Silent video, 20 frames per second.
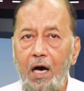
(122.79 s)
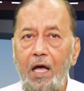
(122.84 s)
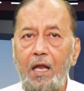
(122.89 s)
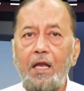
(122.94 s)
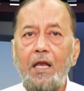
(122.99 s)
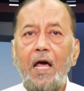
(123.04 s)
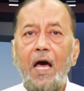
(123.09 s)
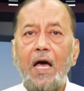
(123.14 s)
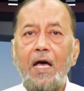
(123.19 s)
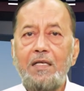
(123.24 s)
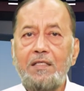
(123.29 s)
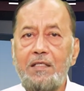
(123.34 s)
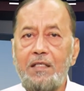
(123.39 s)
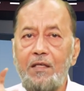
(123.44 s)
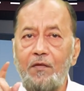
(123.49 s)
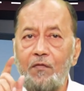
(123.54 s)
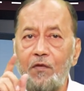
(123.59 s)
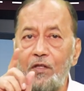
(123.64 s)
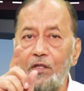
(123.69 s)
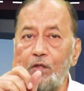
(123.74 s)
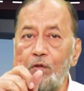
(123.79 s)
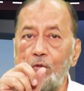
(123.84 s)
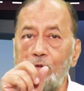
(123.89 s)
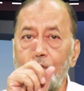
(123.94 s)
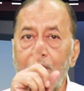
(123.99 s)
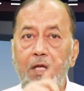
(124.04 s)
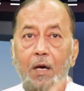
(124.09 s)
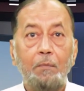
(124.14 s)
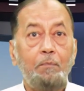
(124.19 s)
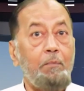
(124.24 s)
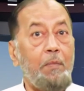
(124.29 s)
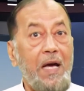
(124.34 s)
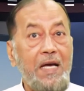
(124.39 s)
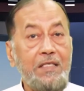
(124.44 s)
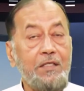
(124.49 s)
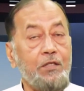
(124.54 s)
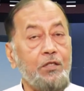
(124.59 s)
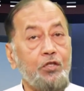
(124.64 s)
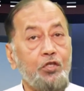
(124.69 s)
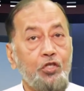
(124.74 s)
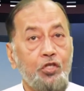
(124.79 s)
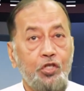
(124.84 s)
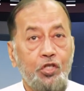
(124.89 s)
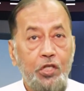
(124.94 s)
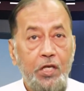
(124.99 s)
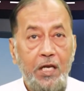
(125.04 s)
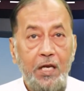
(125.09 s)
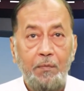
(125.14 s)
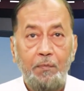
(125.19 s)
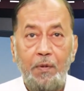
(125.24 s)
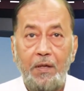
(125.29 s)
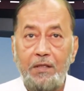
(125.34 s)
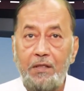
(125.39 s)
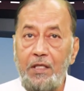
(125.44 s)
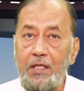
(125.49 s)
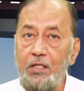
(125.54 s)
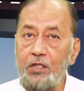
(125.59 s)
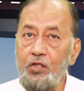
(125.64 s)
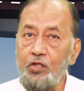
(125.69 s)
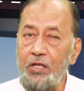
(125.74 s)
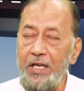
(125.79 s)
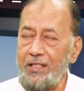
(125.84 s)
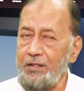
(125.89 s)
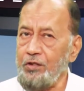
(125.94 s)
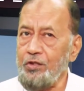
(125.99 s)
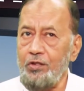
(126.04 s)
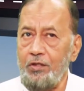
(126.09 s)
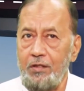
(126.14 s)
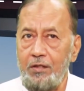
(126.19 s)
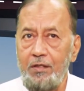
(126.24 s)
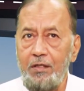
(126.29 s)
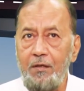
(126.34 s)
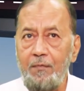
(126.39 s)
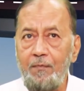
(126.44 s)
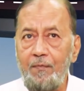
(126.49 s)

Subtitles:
Allah has given you the best shape and the structure.